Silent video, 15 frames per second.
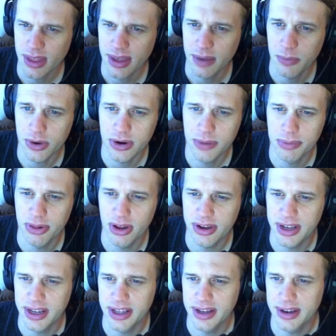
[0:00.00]
And we're going to plug
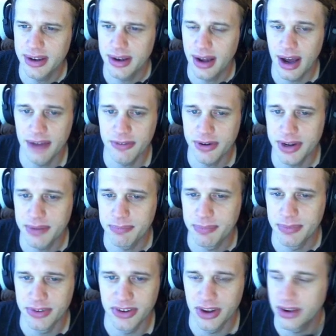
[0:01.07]
it in. I've already
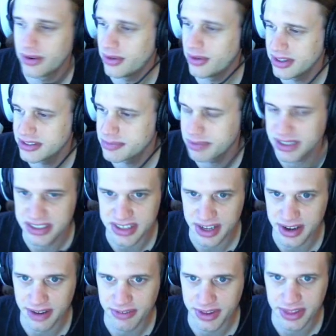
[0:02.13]
done all this,
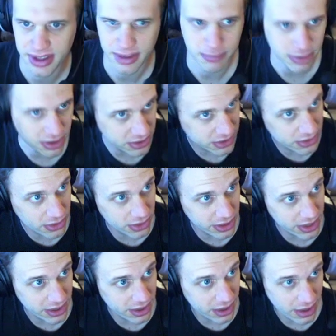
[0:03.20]
preset everything, and plugged it all
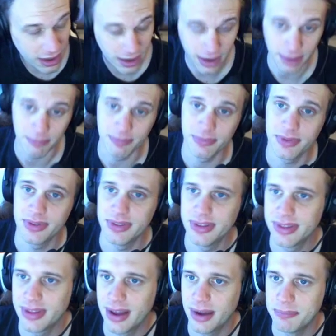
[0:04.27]
in. I'm
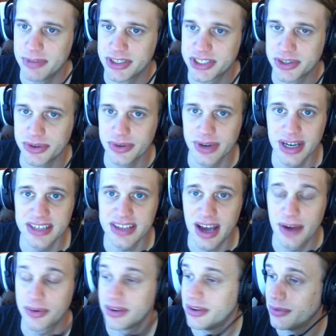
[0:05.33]
going to show you guys
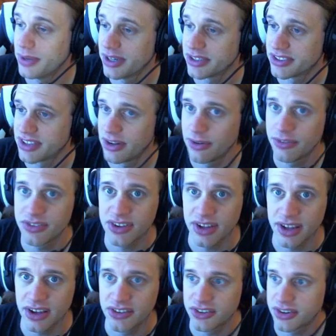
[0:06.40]
how to do it yourselves in
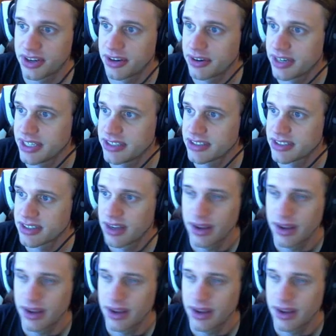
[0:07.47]
case you're curious.